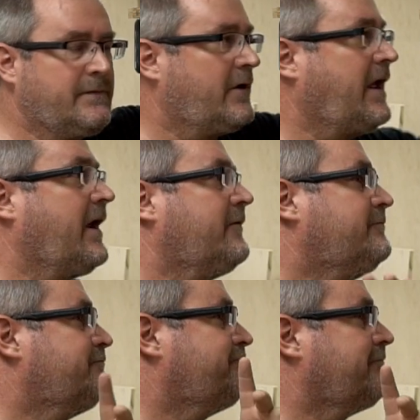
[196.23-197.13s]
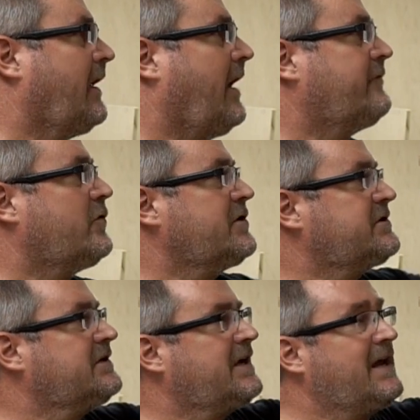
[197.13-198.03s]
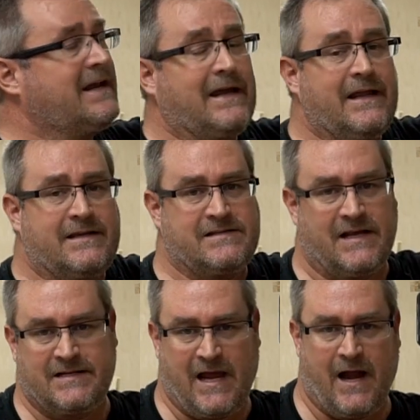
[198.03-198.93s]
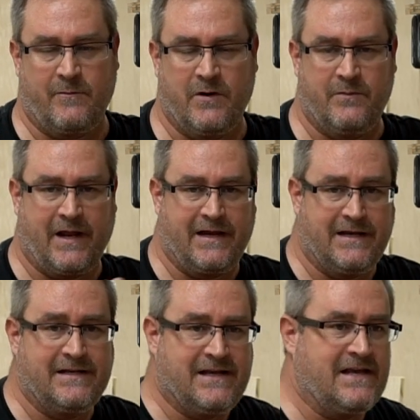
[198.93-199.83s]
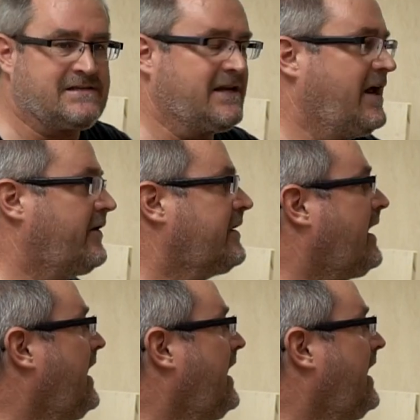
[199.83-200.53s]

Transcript: Okay, unfortunately I didn't get this on camera, but I did test it out.